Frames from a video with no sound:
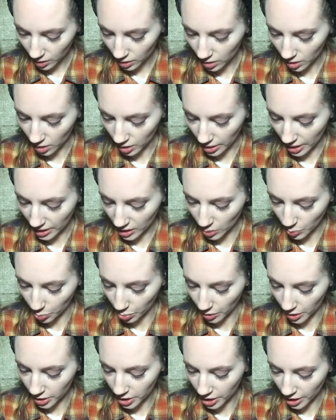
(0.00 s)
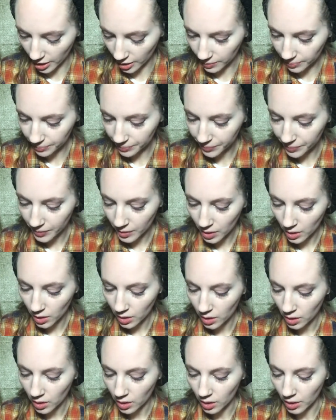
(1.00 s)
deluxe brush here.
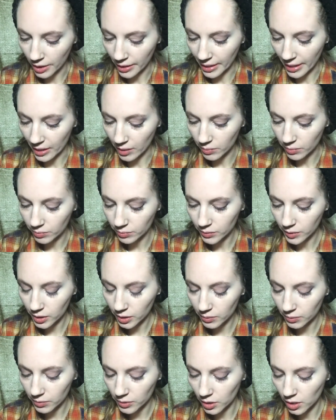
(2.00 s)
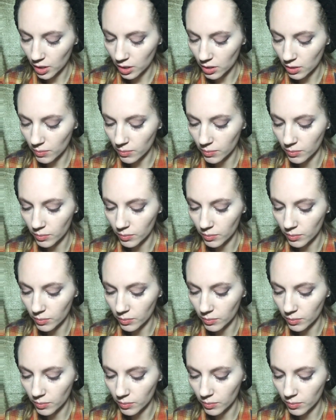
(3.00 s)
Again, just,